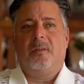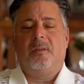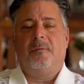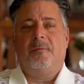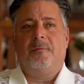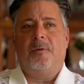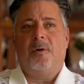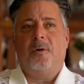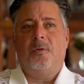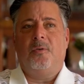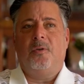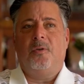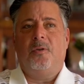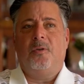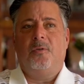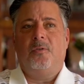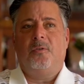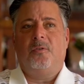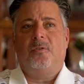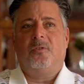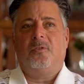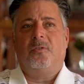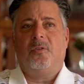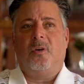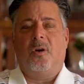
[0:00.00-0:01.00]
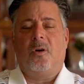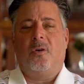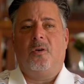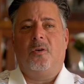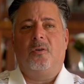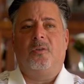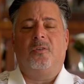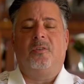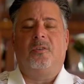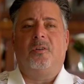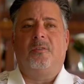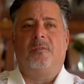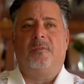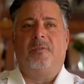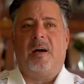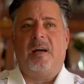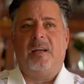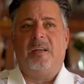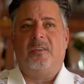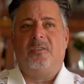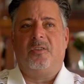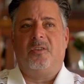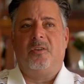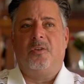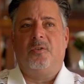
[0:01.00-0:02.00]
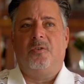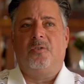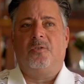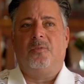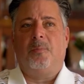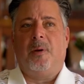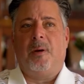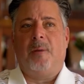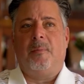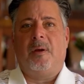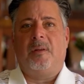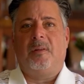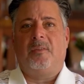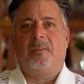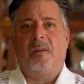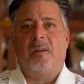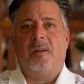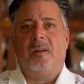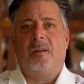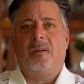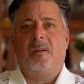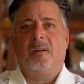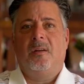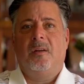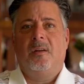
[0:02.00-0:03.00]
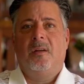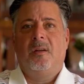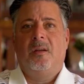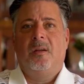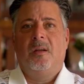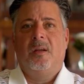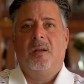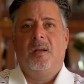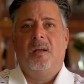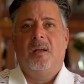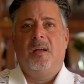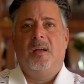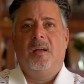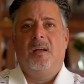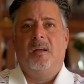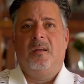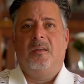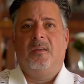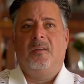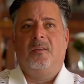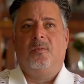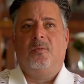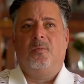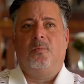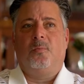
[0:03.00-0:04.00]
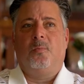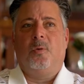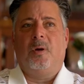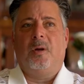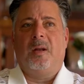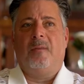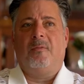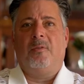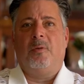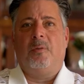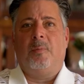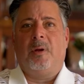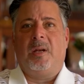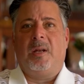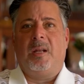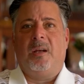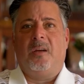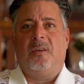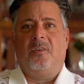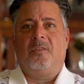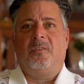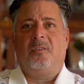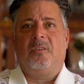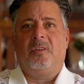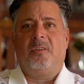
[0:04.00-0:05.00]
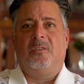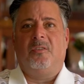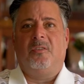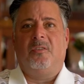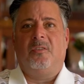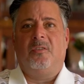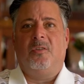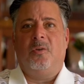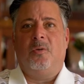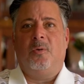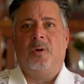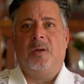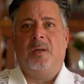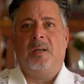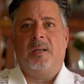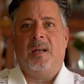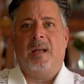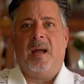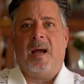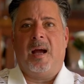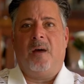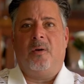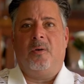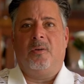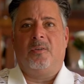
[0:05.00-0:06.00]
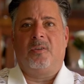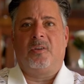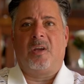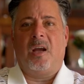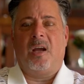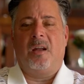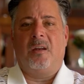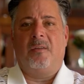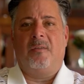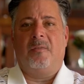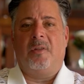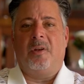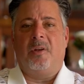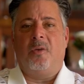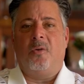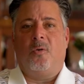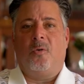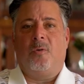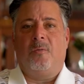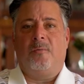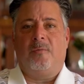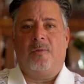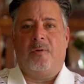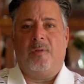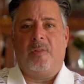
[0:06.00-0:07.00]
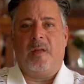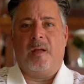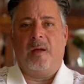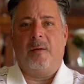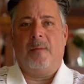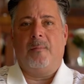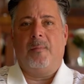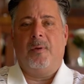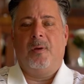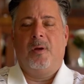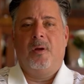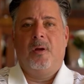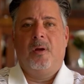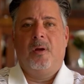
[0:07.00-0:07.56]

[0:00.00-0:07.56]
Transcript: the phone use or device use by my son is what everybody else is doing now. It's kind of the norm for them.